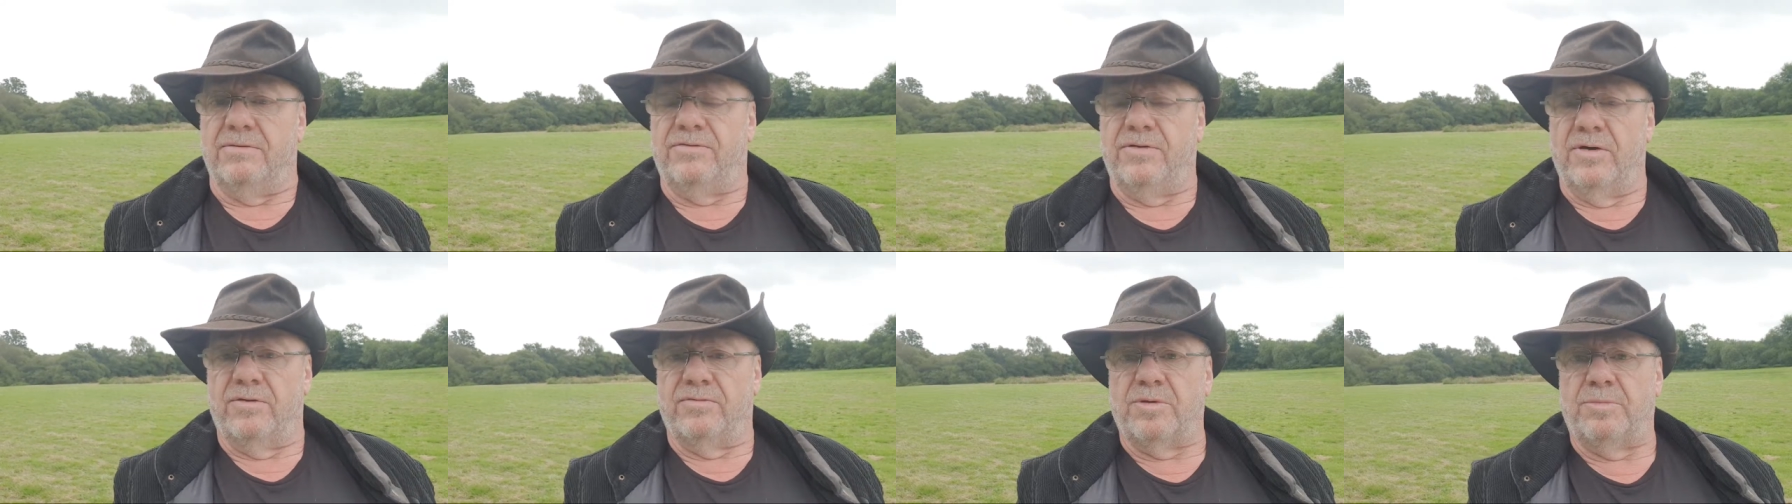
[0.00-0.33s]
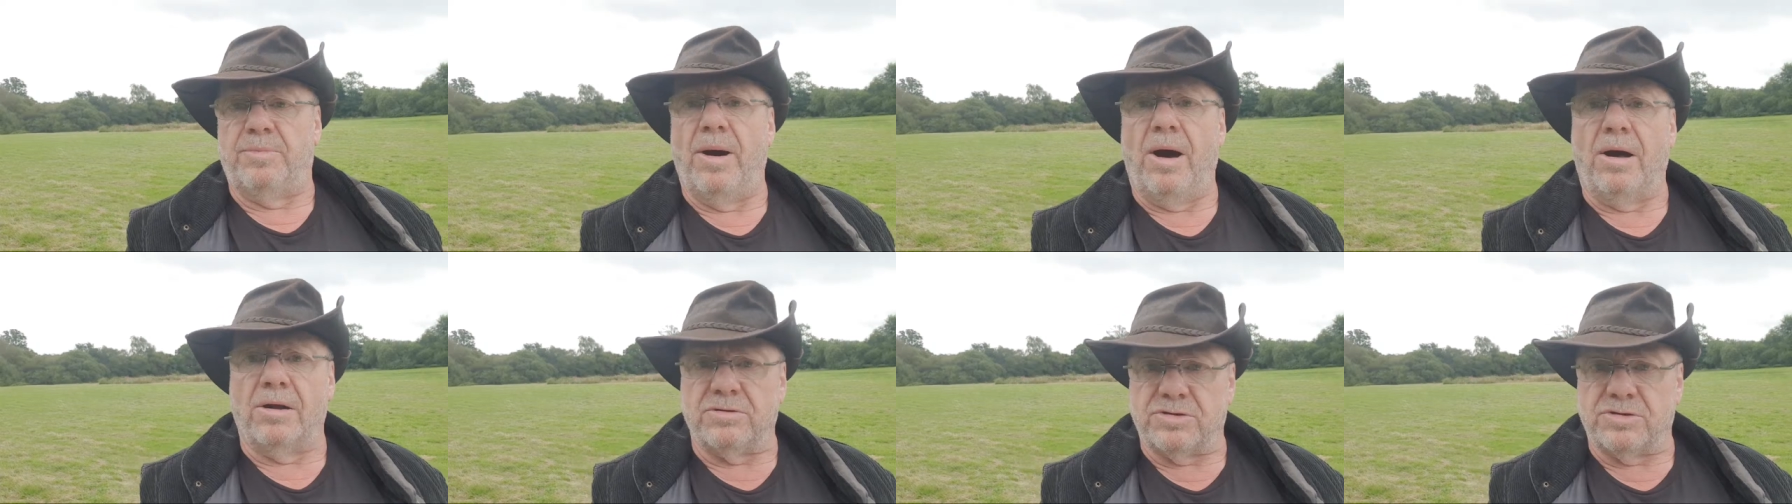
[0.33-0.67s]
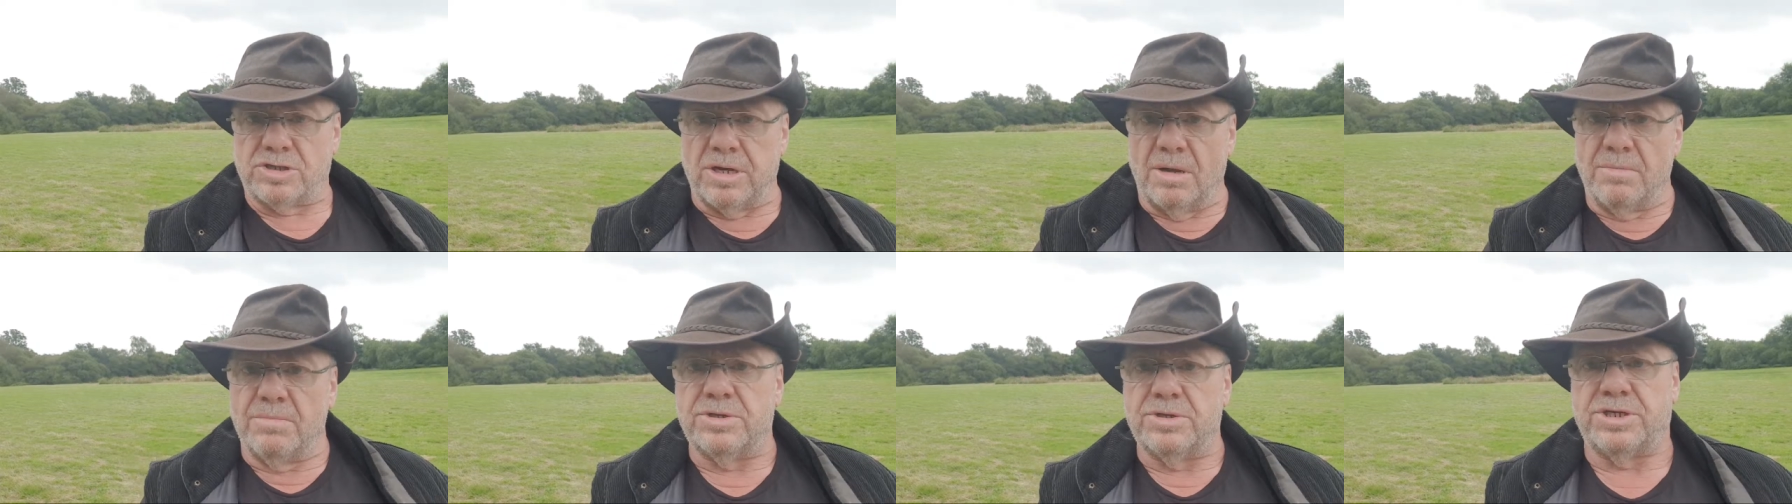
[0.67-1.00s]
of the part of
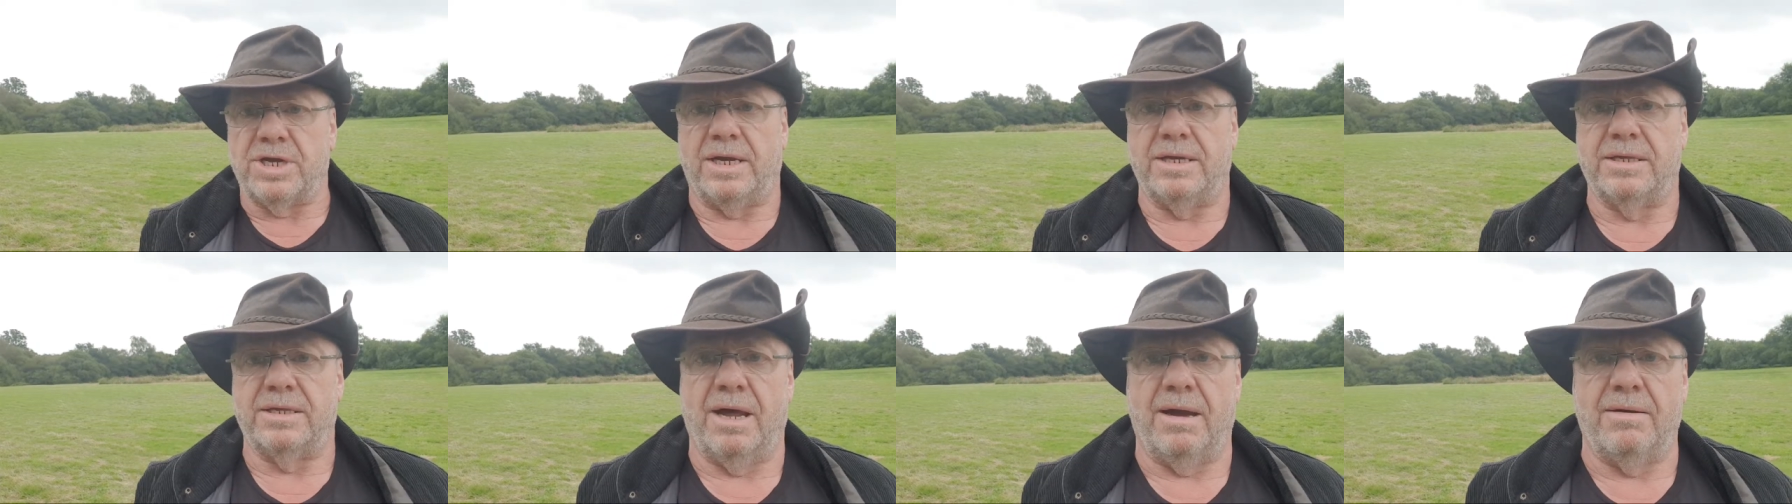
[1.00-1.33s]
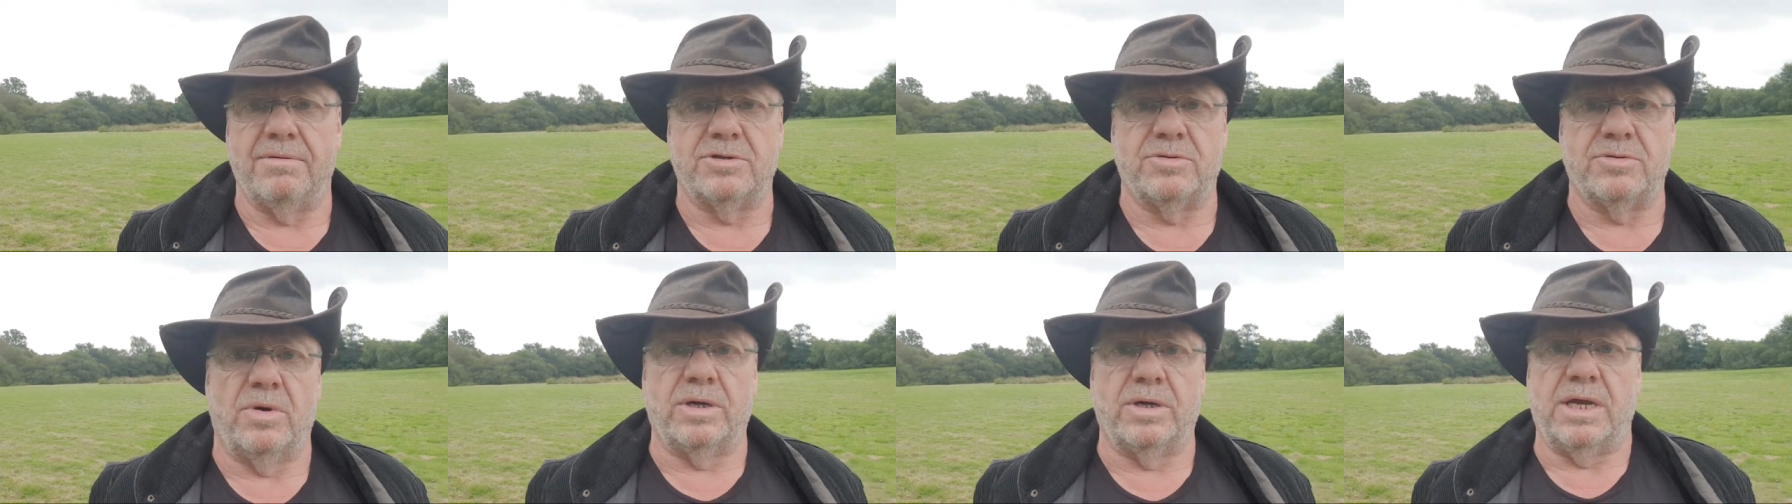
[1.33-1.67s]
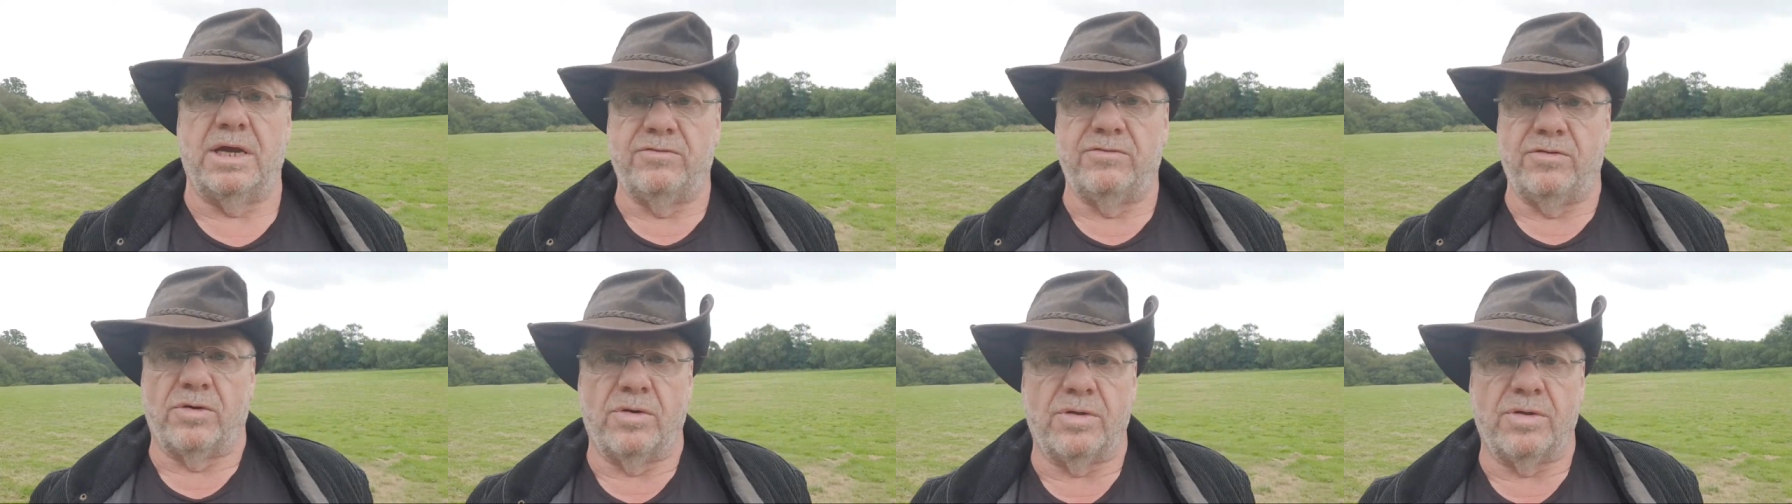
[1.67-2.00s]
Schlumberger that I was working
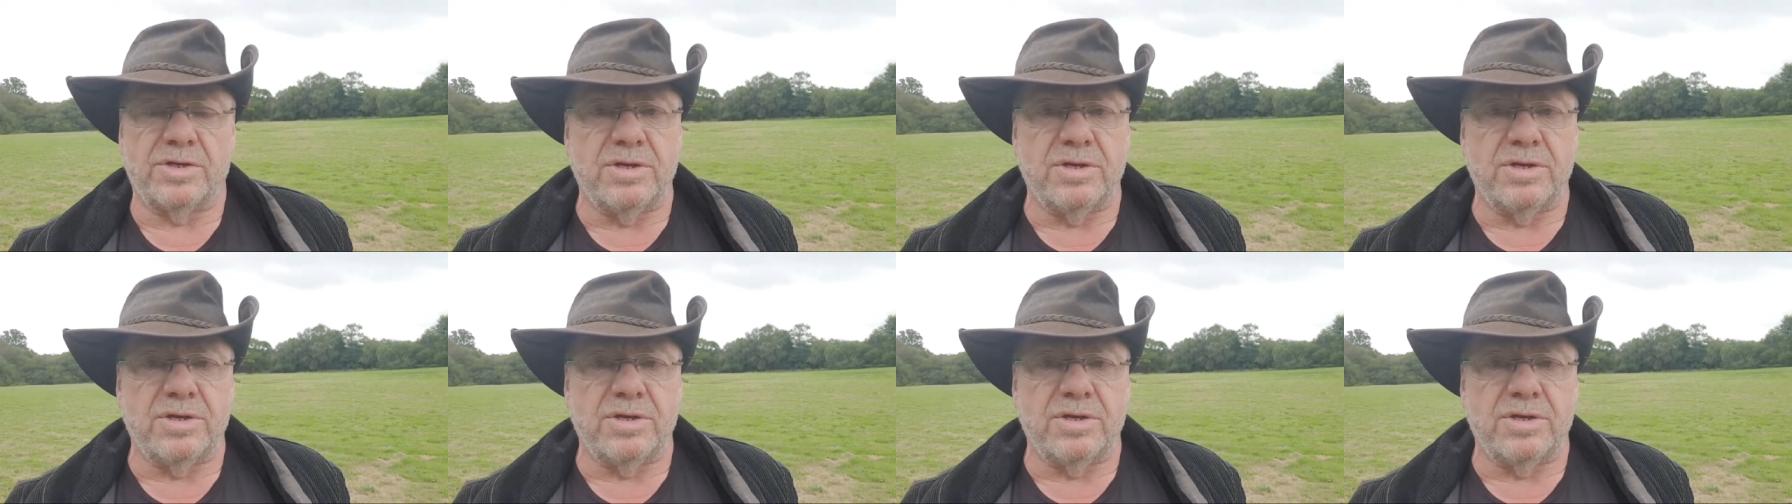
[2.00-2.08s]
for at the